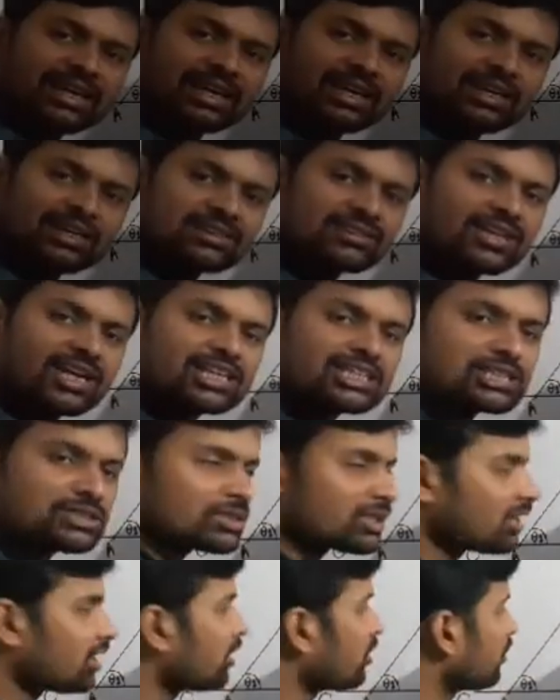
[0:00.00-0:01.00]
angle that is
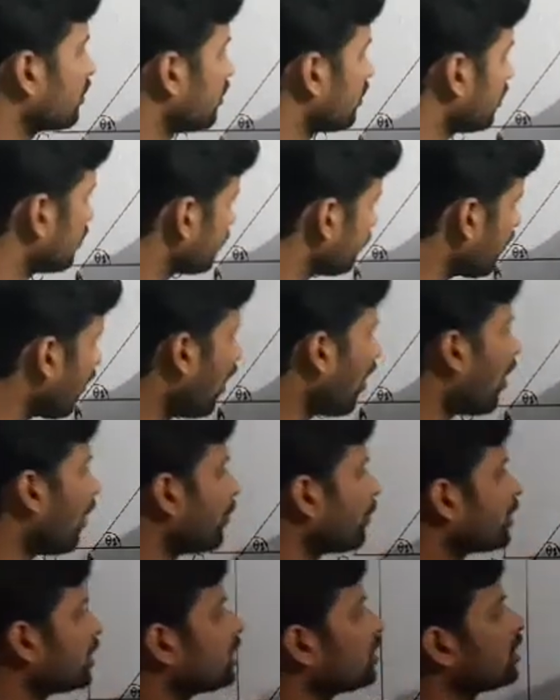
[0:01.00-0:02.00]

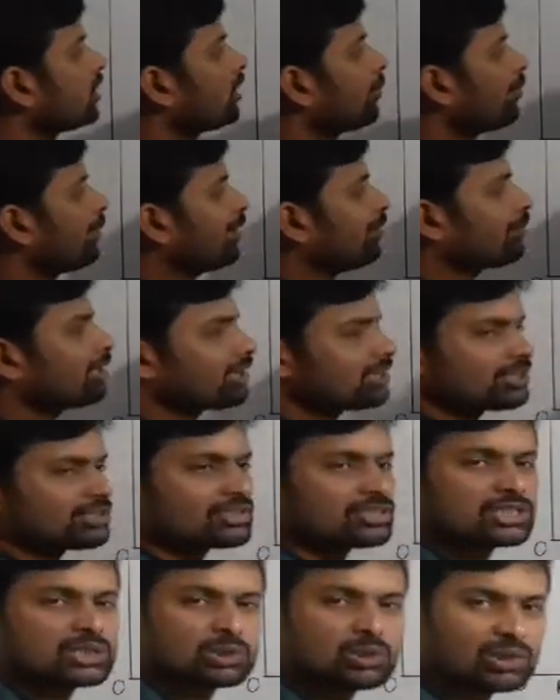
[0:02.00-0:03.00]
formed between these
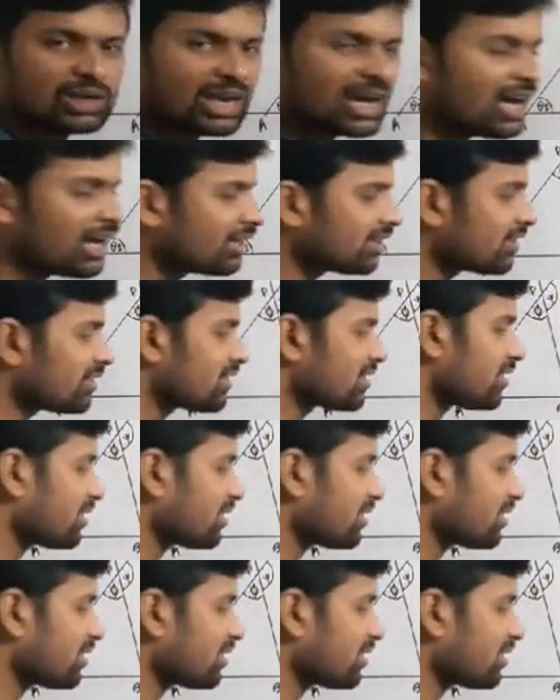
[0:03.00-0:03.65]
two lines.